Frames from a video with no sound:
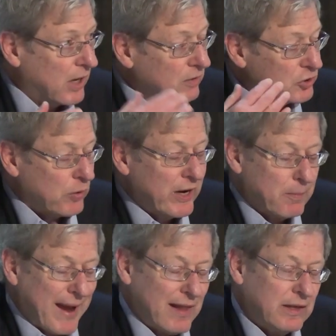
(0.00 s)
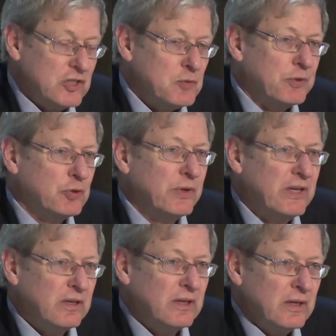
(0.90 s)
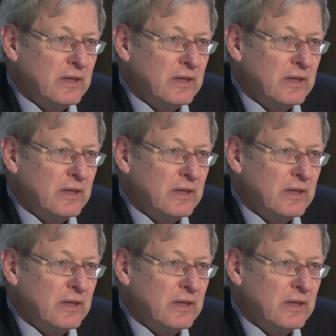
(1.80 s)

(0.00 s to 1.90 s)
strike a balance between